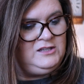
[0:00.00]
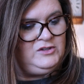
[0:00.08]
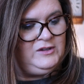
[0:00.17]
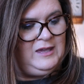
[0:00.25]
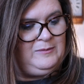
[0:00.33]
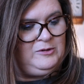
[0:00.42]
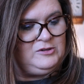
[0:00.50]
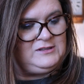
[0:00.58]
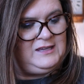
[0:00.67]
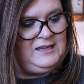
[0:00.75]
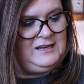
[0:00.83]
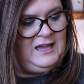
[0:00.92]
to keep your
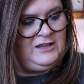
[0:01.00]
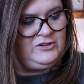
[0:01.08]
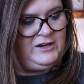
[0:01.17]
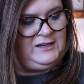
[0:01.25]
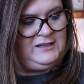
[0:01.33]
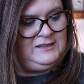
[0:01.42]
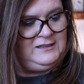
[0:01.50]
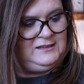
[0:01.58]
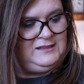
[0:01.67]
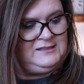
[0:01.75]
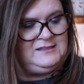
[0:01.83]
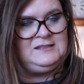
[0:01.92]
skin hydrated.
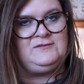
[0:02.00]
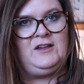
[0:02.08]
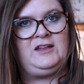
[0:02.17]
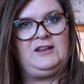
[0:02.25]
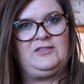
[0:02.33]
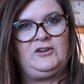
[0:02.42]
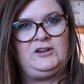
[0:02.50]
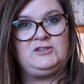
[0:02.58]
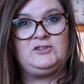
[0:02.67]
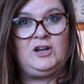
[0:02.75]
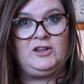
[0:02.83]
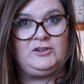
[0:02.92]
This is valued at
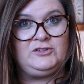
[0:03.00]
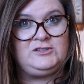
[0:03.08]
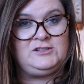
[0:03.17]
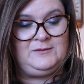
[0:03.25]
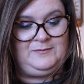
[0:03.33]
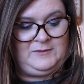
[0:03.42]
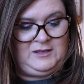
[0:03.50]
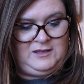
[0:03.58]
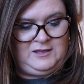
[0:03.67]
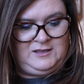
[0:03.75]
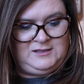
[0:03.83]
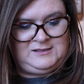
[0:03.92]
$32.
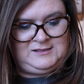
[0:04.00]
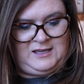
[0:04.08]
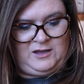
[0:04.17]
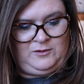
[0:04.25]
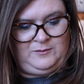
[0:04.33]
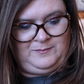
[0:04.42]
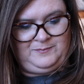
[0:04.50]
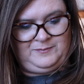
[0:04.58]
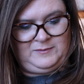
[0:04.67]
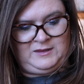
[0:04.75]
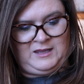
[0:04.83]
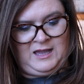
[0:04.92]
So,
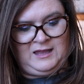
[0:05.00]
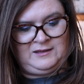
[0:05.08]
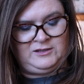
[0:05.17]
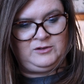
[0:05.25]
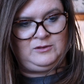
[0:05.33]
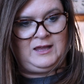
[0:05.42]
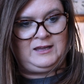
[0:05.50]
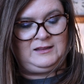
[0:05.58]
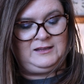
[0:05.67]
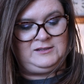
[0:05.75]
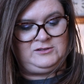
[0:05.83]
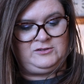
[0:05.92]
now I do like
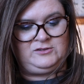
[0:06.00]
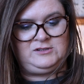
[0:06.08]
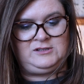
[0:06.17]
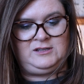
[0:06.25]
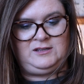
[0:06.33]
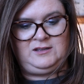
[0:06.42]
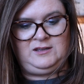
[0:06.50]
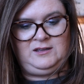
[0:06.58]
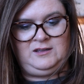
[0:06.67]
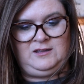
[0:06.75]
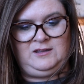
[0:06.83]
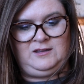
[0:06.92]
cleansers,
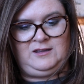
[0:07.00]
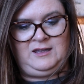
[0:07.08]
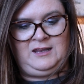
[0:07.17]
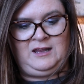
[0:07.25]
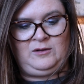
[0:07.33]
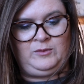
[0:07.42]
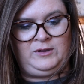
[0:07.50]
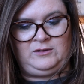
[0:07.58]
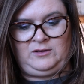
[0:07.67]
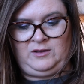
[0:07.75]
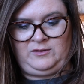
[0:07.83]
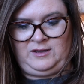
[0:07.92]
and I
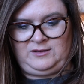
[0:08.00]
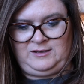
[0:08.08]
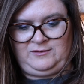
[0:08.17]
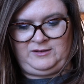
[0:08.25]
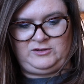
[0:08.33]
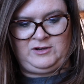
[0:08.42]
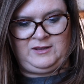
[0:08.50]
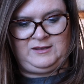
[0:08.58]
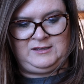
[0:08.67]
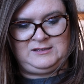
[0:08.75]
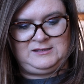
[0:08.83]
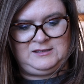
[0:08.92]
will, I'll definitely try
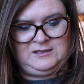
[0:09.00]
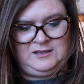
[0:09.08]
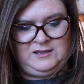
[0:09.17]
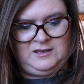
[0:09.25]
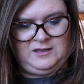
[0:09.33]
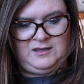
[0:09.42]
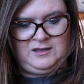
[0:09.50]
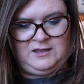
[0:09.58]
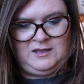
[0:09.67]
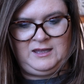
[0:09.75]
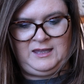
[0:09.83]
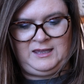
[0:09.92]
this.
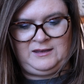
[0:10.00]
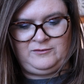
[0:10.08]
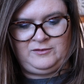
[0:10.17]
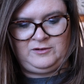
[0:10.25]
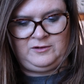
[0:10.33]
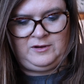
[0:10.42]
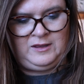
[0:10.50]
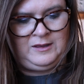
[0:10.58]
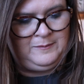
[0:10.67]
And for